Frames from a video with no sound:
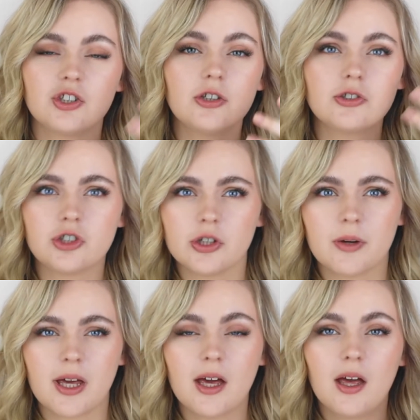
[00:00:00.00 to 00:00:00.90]
Not
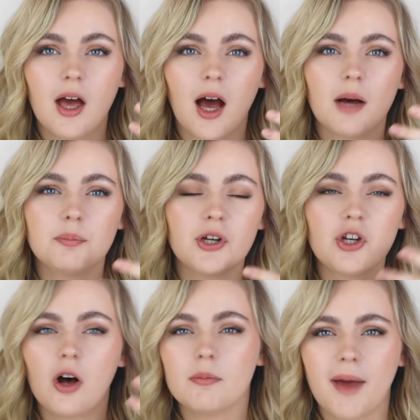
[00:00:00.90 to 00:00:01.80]
dewy, but
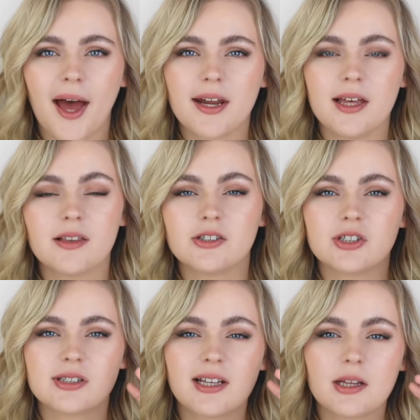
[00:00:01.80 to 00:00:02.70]
not matte either.
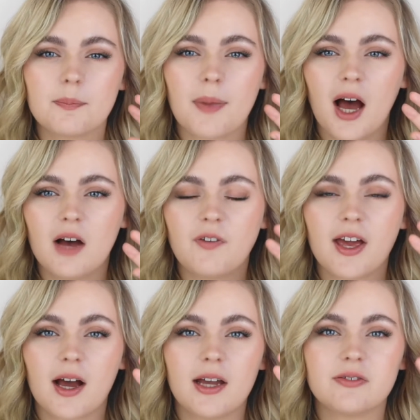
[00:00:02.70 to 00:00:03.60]
Just like the
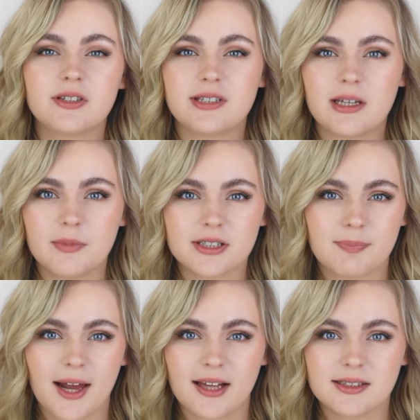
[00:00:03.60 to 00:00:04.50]
perfect kind of seamless
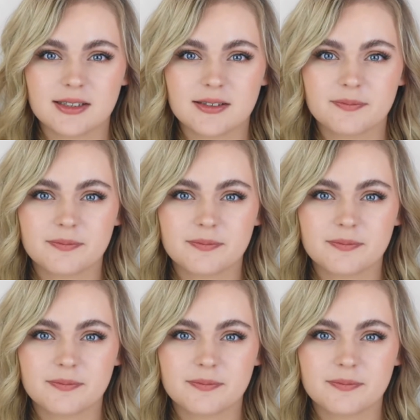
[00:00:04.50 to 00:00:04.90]
blend.